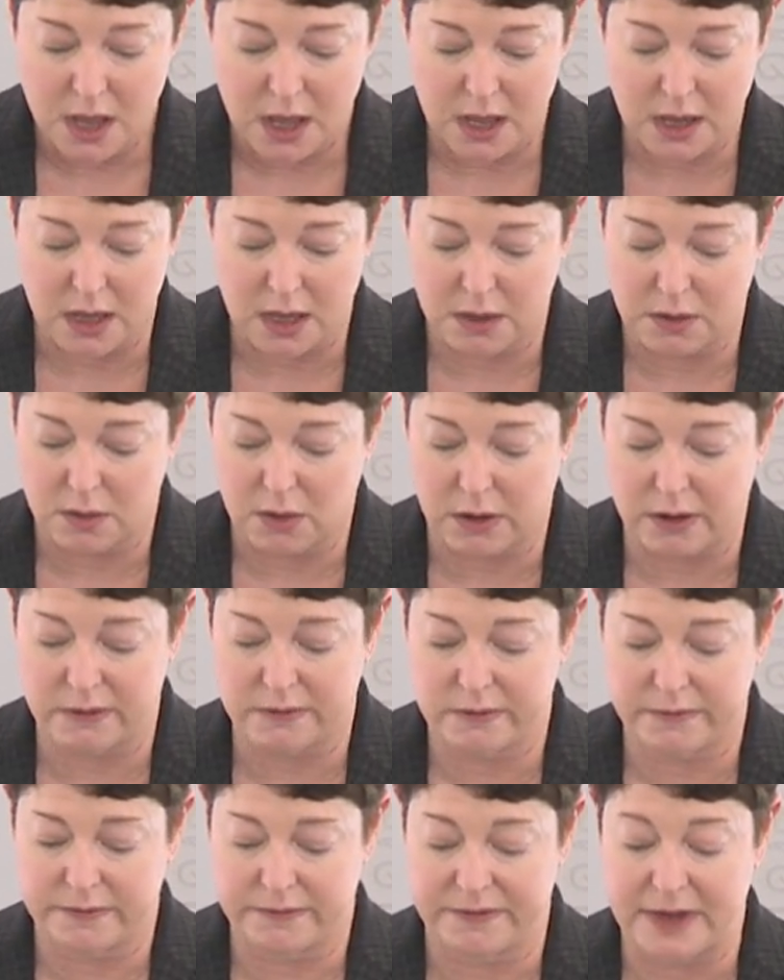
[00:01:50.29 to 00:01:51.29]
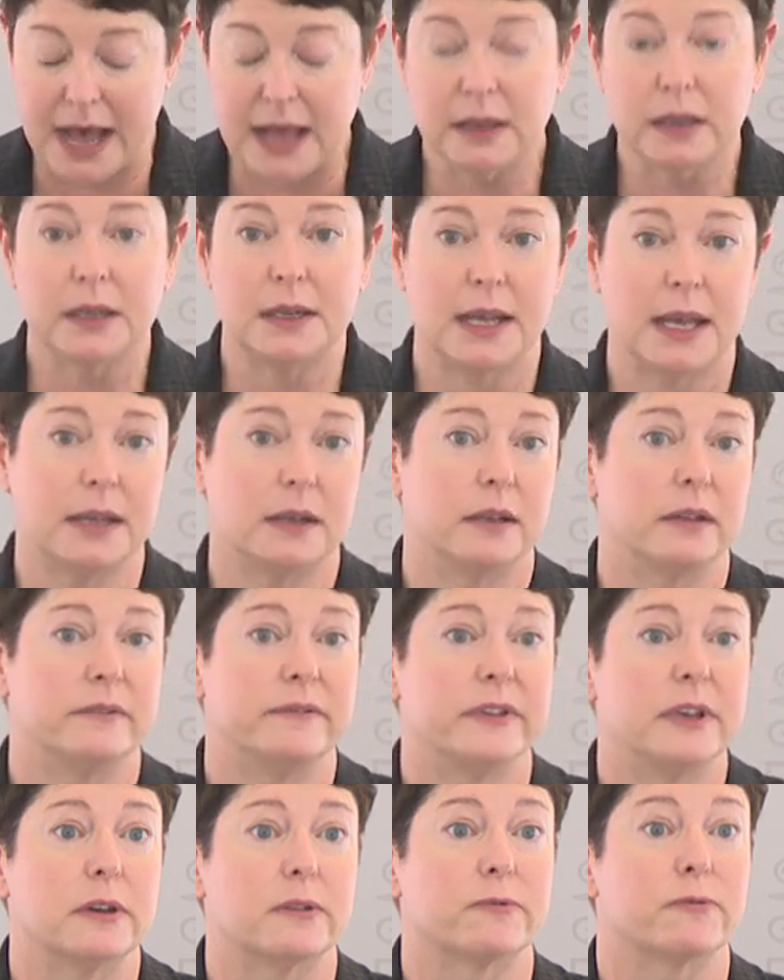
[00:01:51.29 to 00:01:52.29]
uh, are
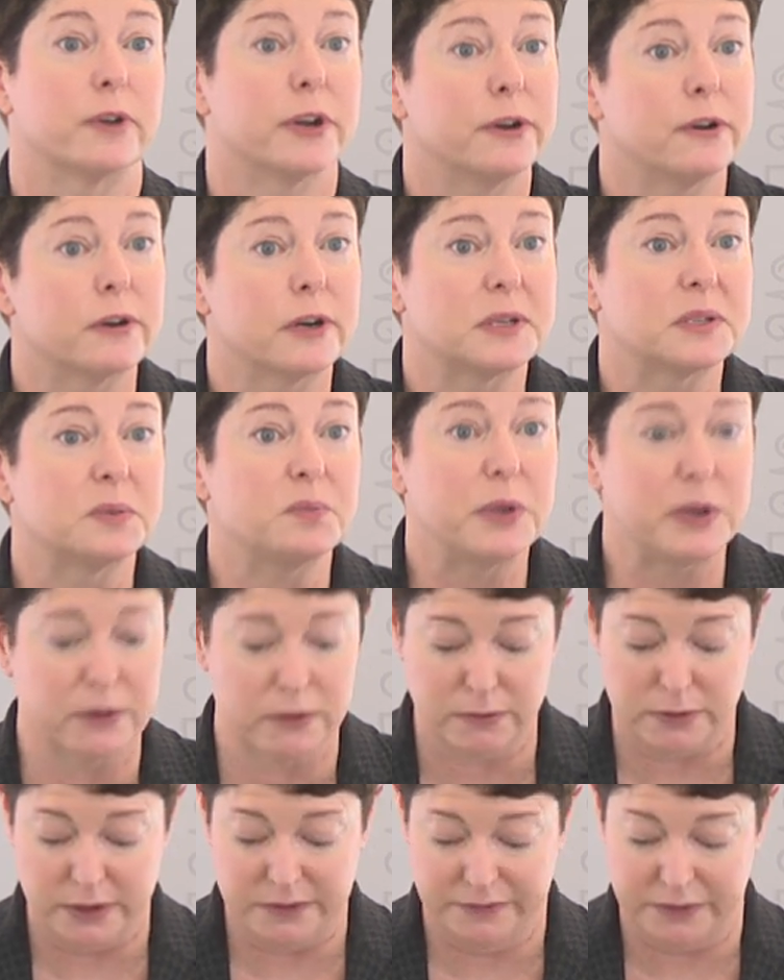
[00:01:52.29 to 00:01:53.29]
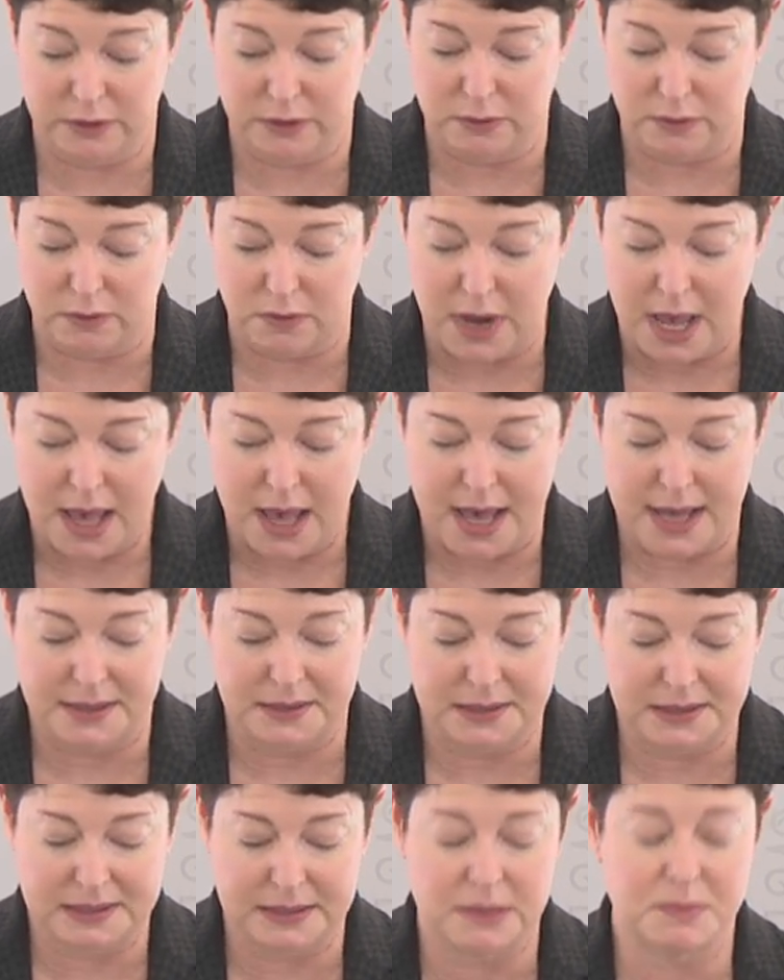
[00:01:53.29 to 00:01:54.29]
validated via rigorous peer review
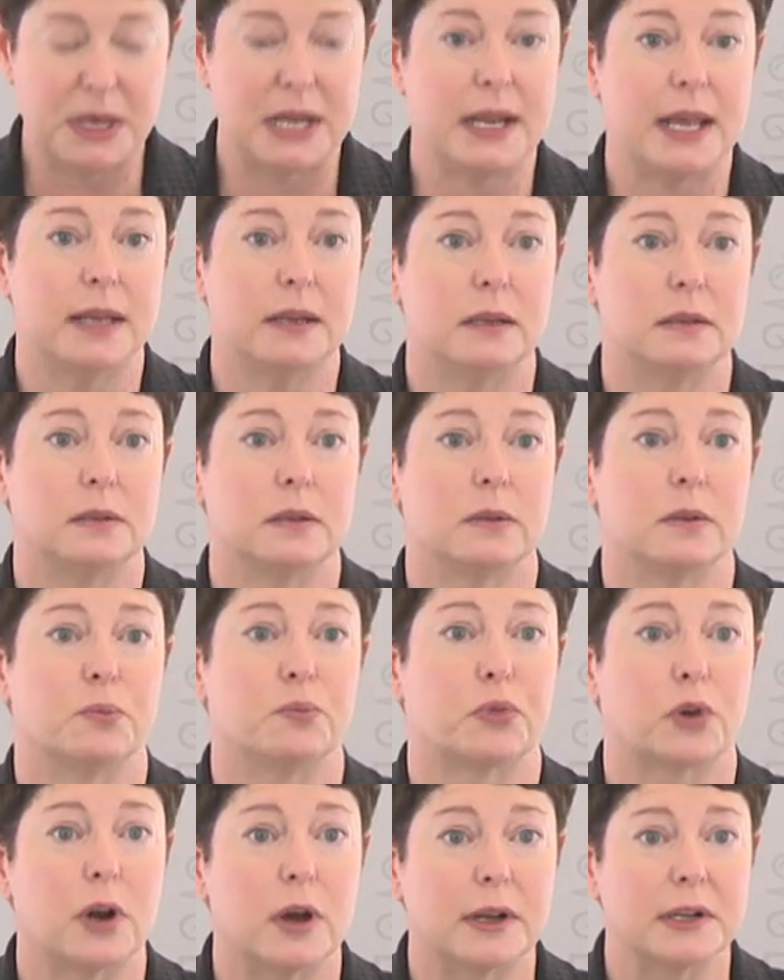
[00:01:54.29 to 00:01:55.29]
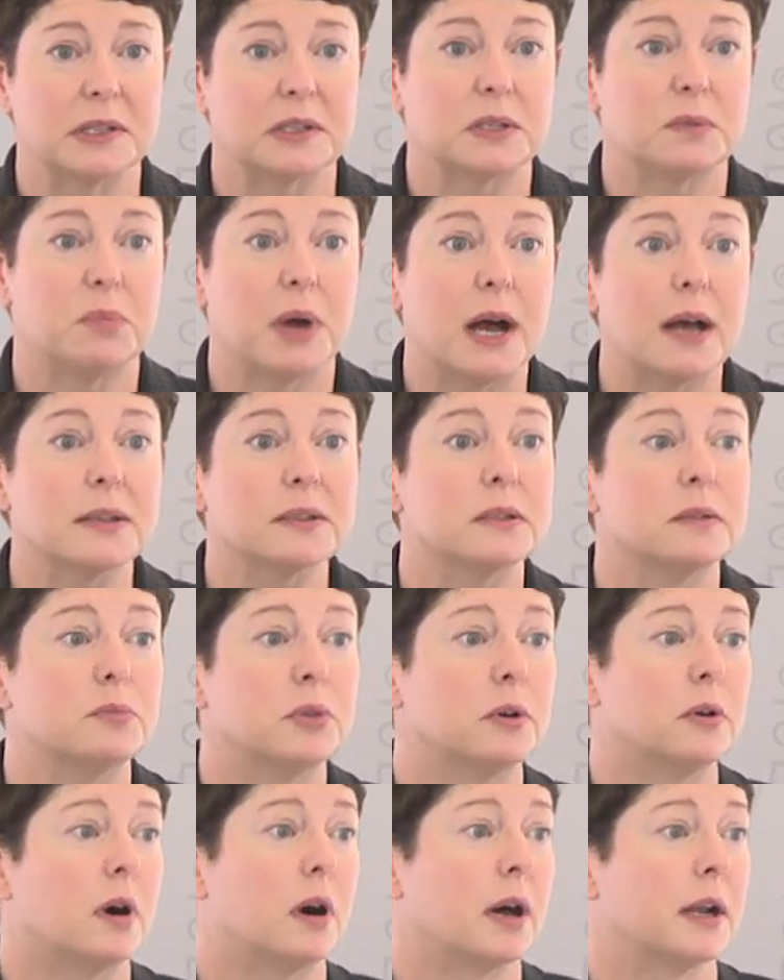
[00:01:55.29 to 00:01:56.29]
and disseminated to the broadest
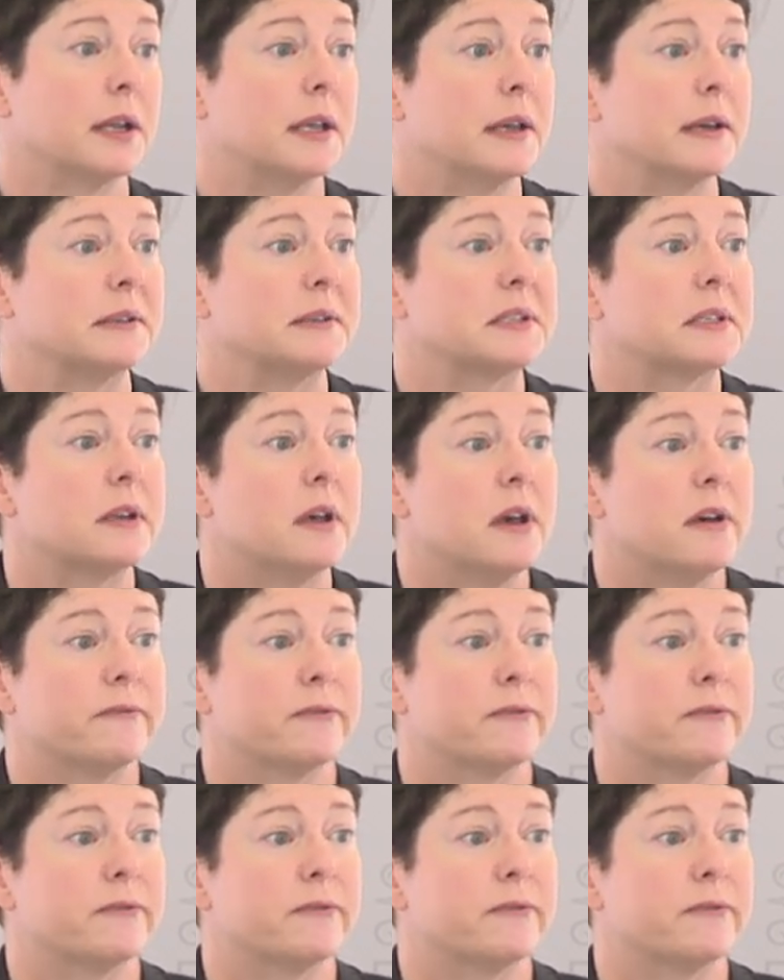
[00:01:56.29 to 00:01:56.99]
possible audience